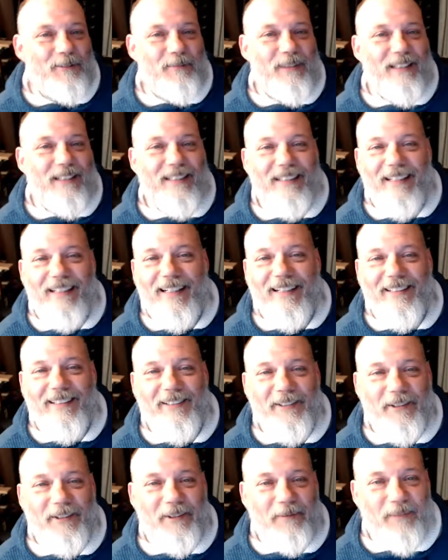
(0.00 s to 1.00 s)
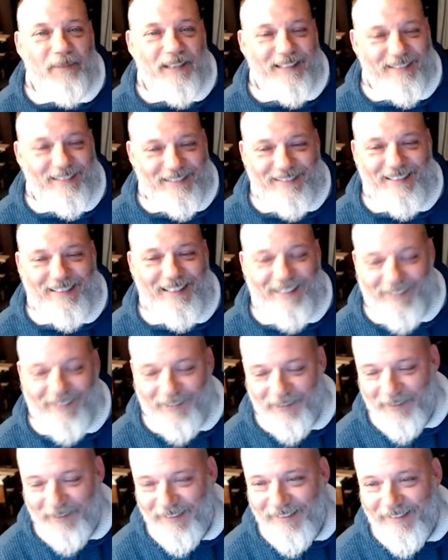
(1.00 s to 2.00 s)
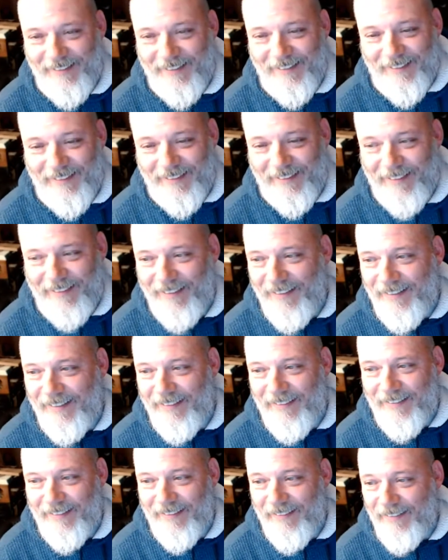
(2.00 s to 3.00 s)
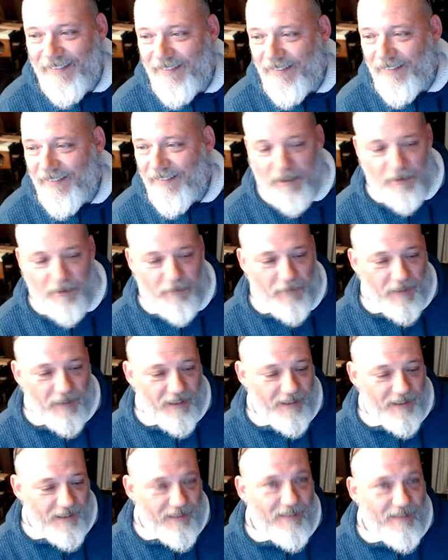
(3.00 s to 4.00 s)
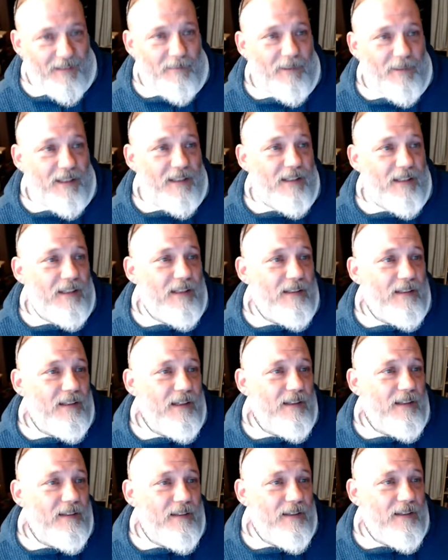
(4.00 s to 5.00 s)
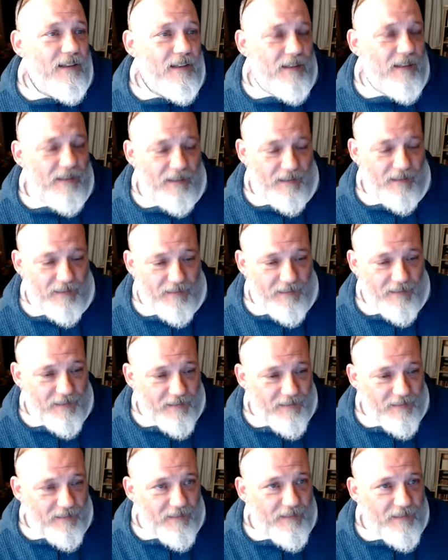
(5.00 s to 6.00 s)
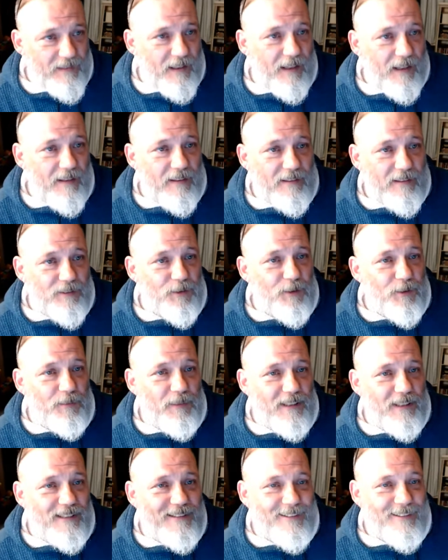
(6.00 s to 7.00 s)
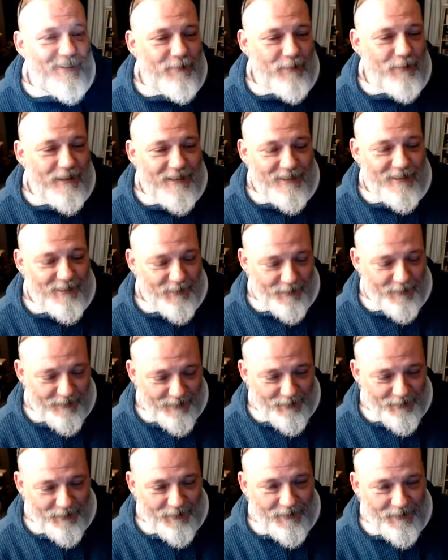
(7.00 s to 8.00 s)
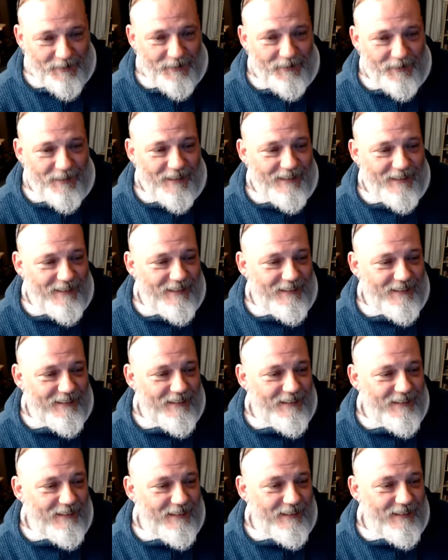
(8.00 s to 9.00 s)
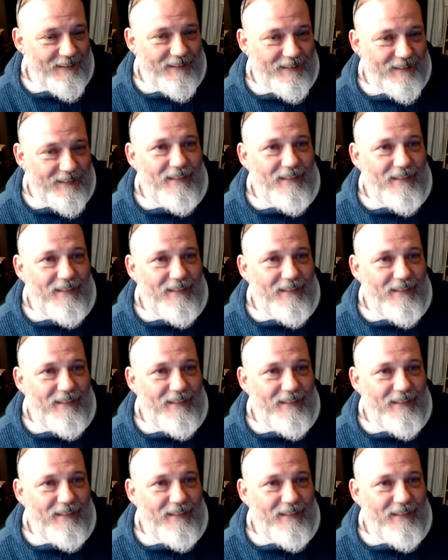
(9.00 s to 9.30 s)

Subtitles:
be a standard, and but I mean, at the end of the day, that's what makes this place so interesting, right? The